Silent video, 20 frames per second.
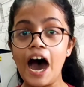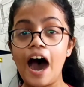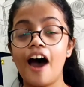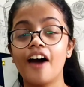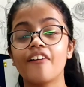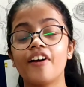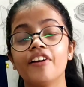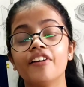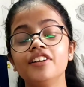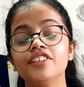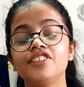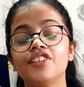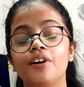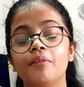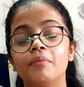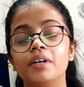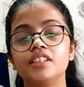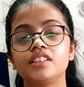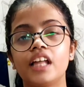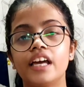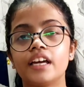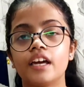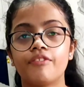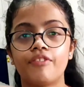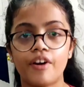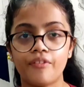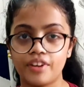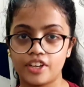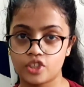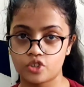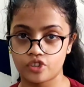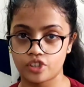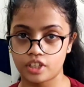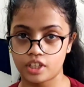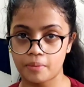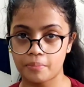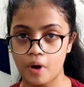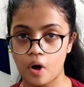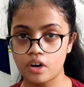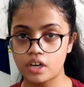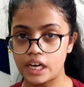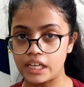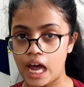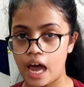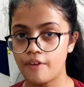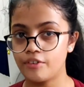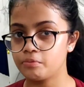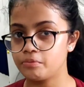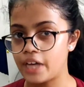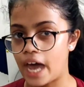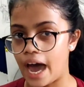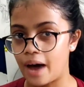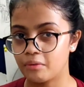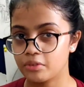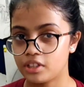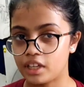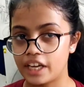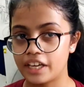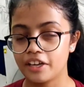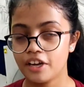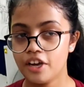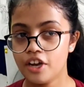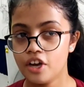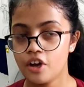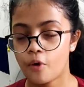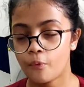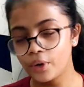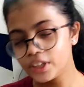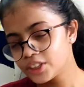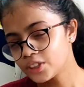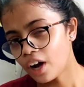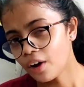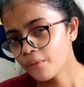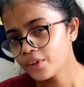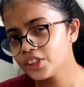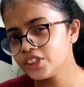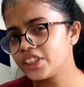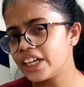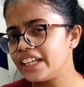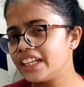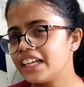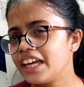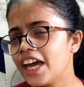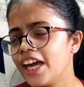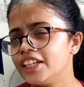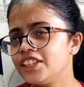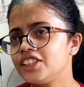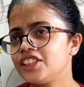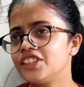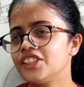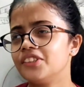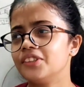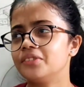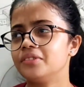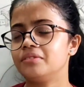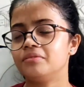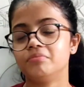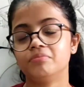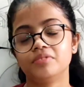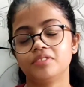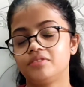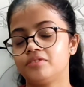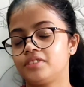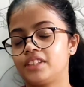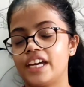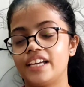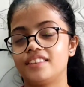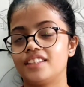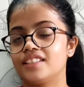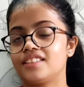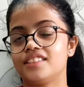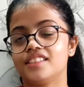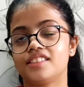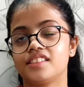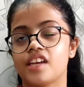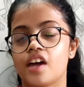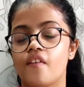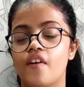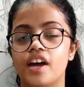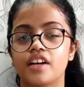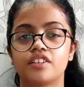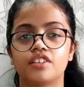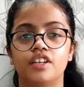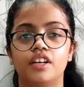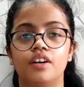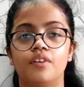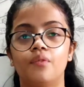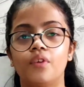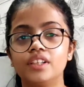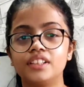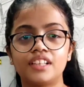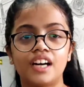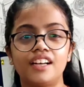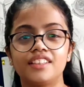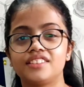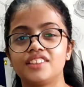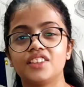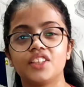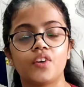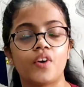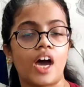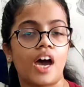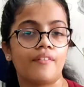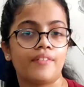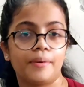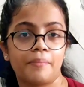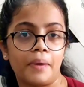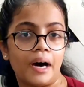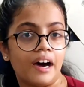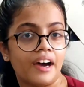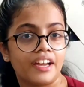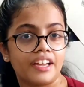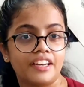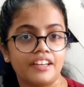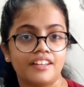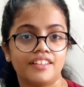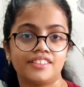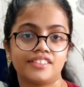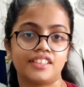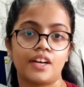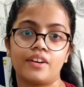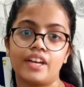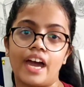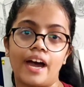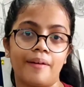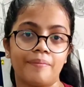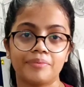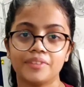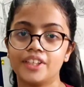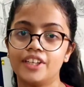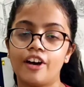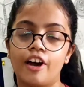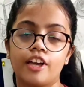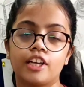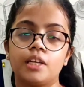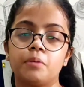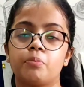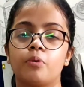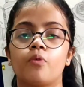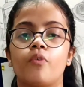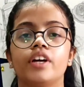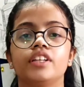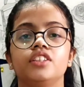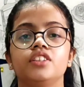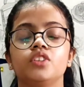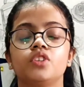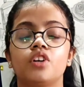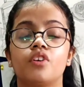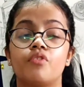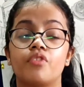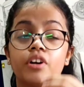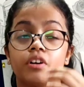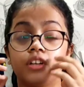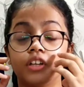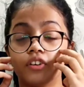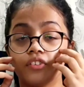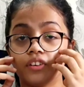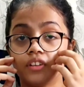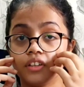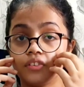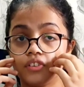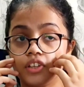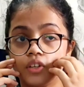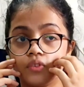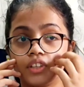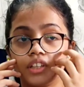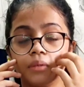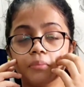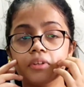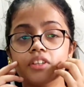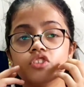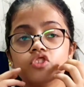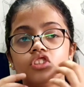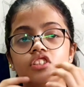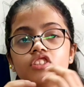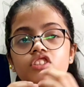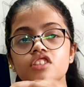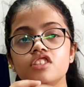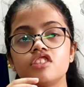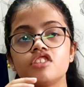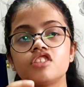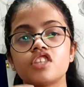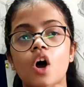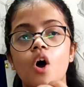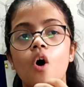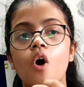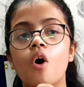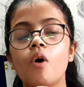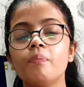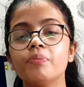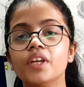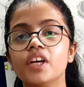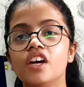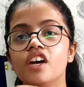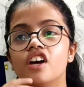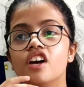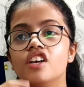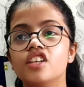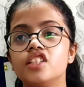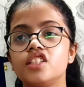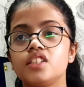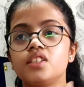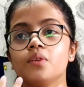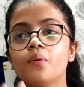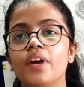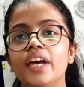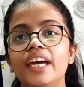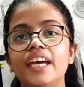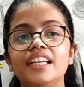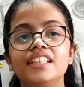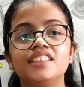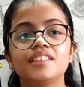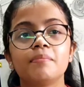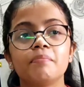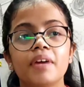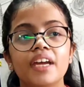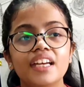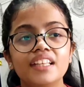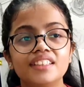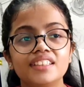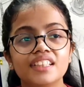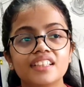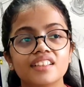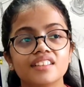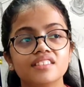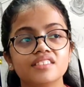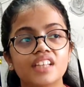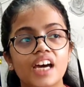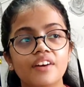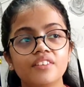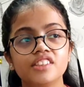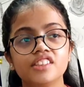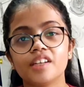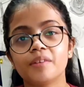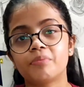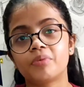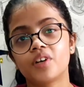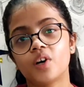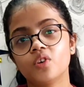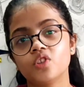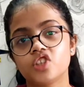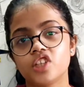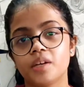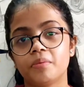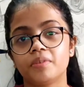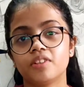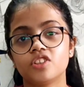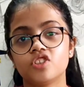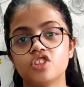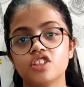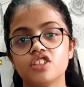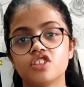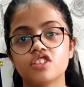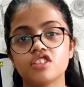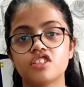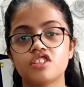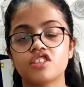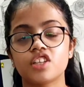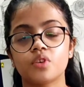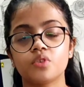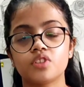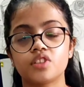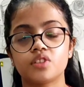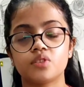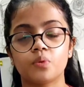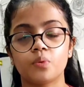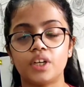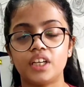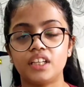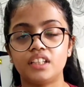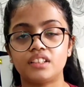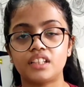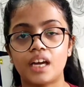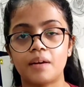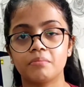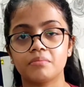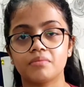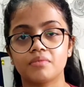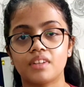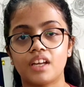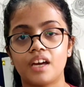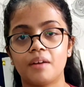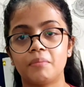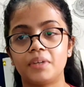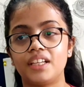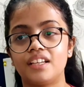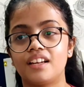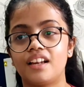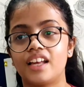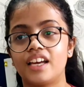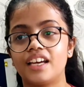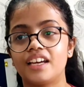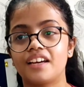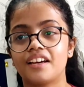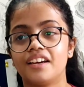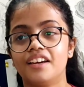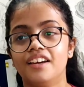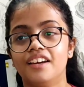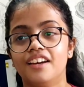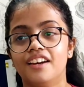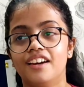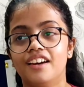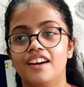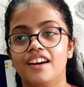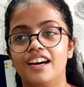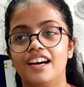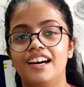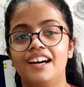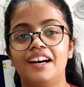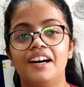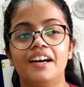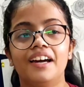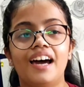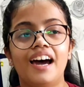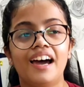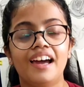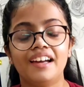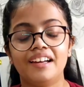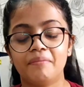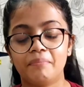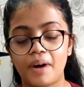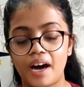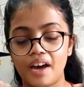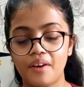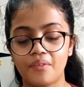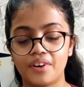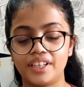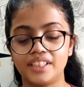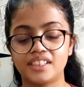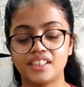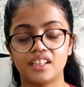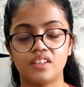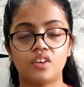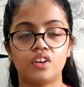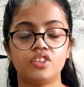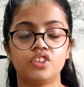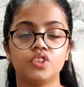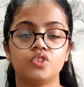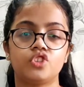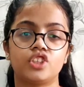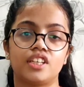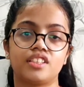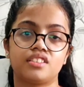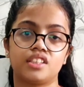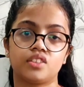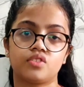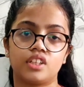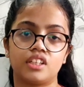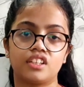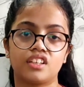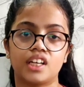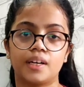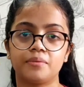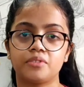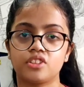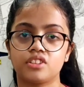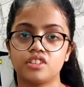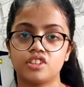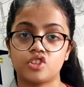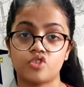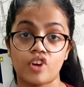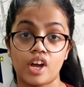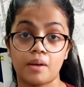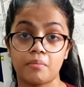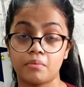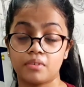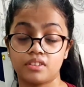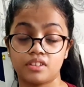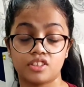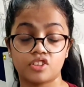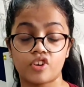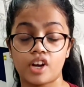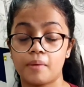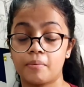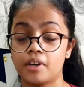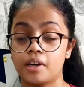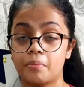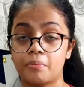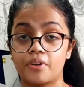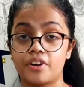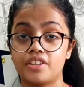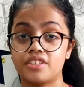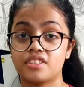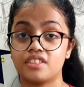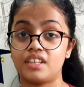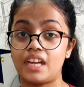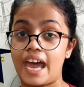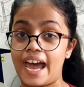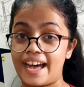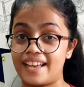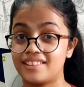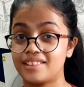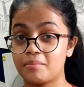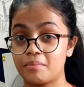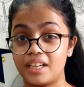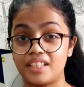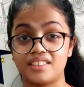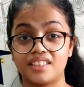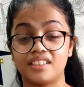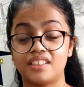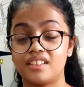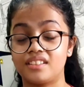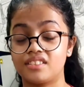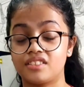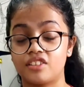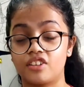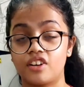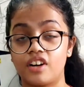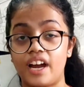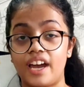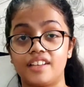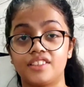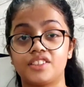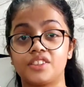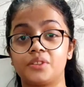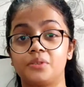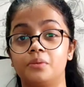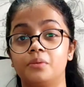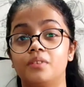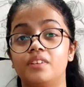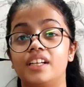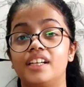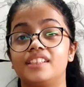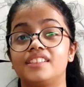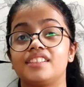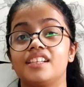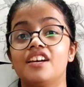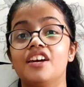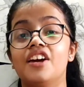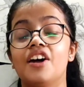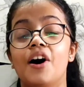I write her so much, like if I finish reading a book and I have a doubt, like what song would you dedicate to, say, this character? What casting do you have in mind? So yeah, I keep on writing to her really frequently because she's just so sweet, amazing, and I'd say approachable. She's just so sweet. I mean, like, my words cannot do justice when it comes to describing a person as amazing as her, as cool, as